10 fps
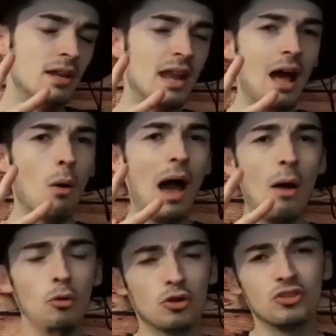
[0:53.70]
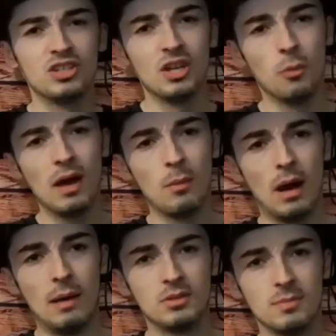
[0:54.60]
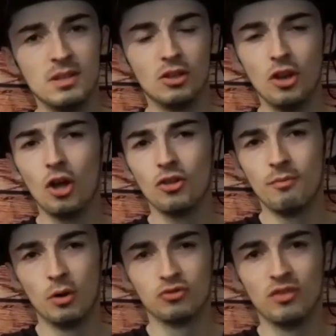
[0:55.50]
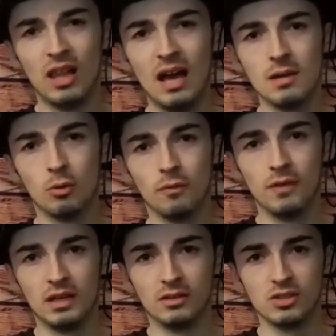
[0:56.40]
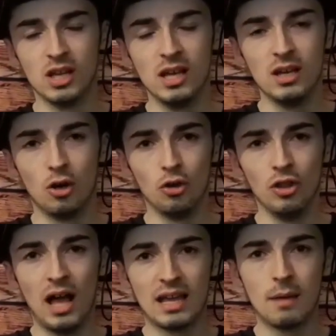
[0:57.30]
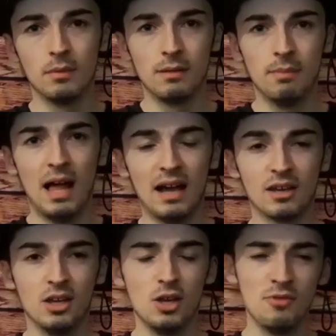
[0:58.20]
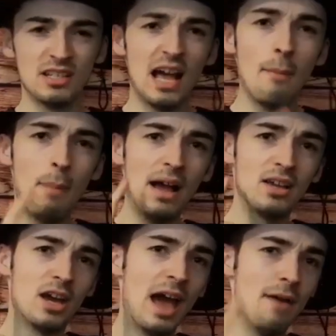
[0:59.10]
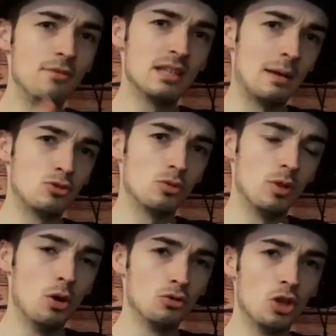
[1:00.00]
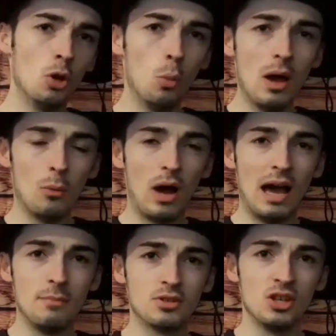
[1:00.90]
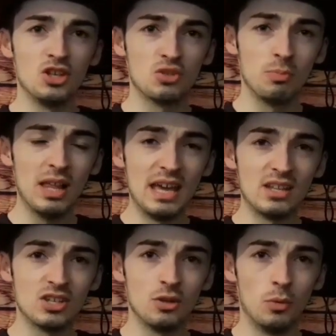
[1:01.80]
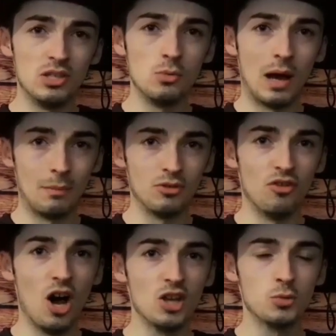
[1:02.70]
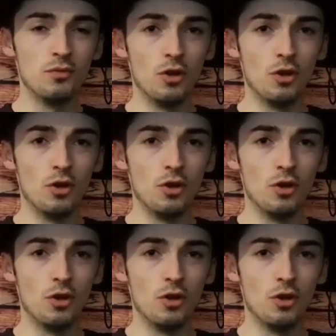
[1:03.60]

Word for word: Now, I would consider wet wipes to be not the most reliable things. Unlike Emily Black, who brings out a banger every time she uploads. Wet wipes split when you wipe your arse with